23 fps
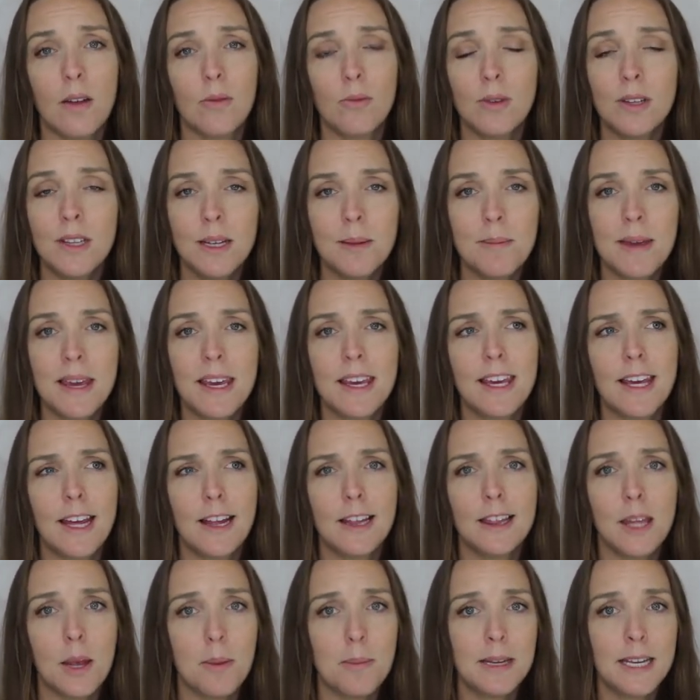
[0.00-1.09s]
really making
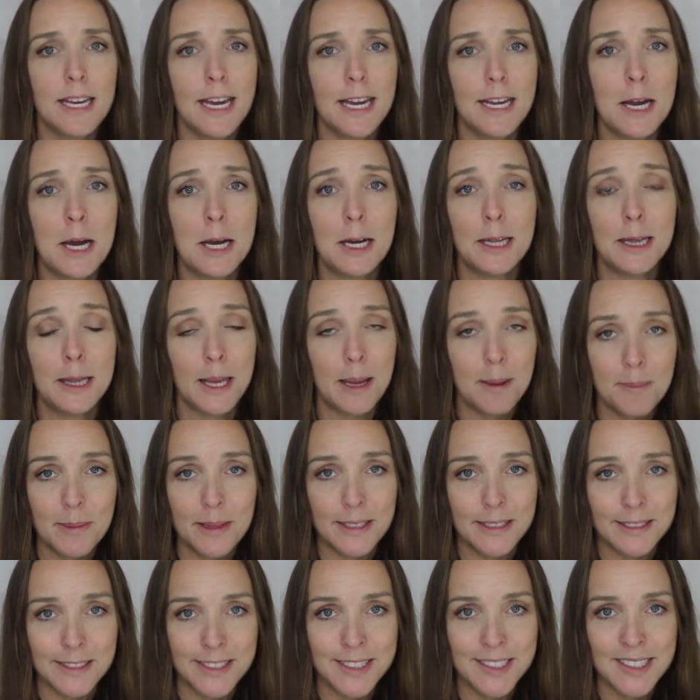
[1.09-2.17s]
lemonade out of
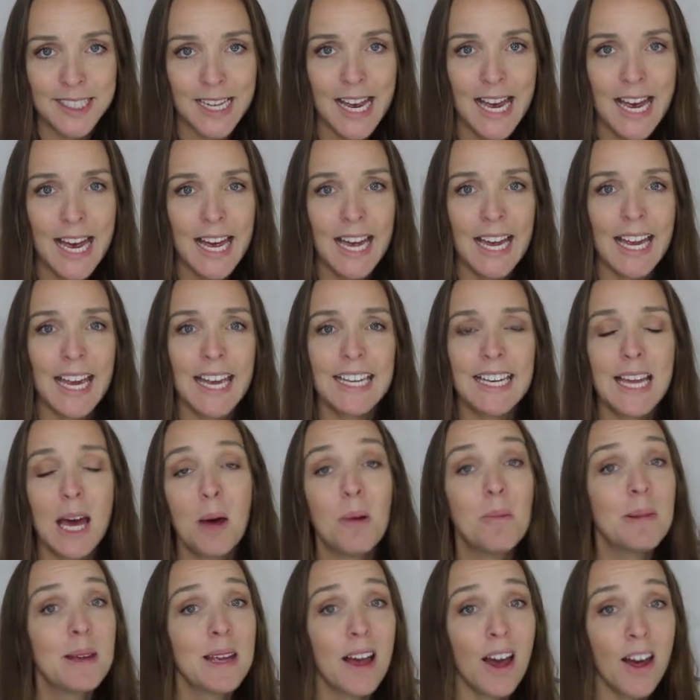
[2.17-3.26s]
lemons and
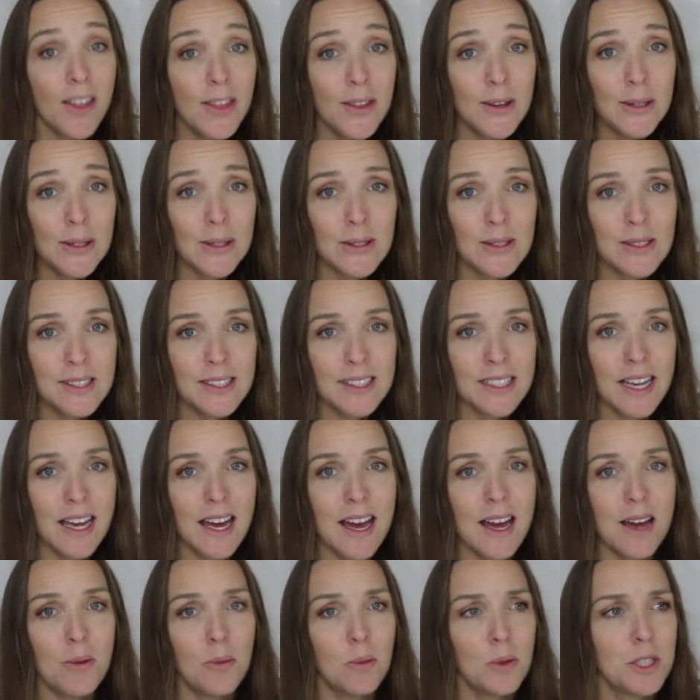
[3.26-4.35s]
helping others,
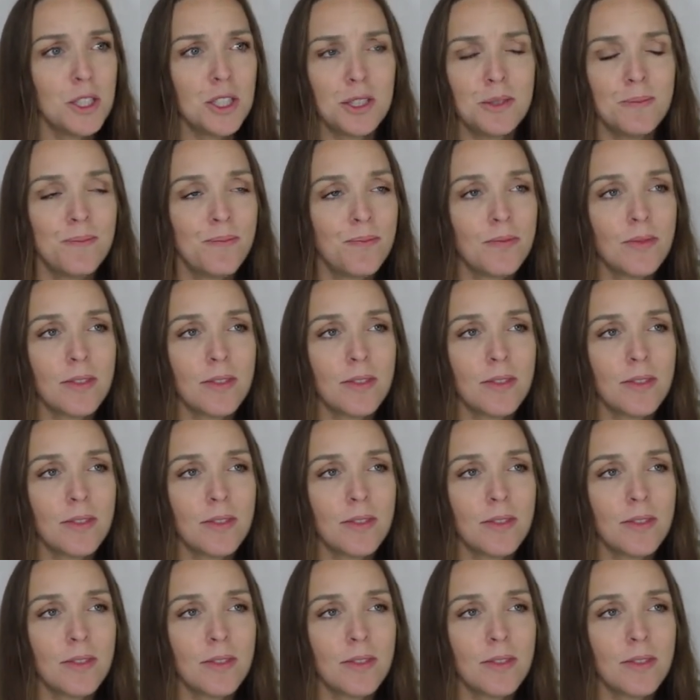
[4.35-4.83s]
which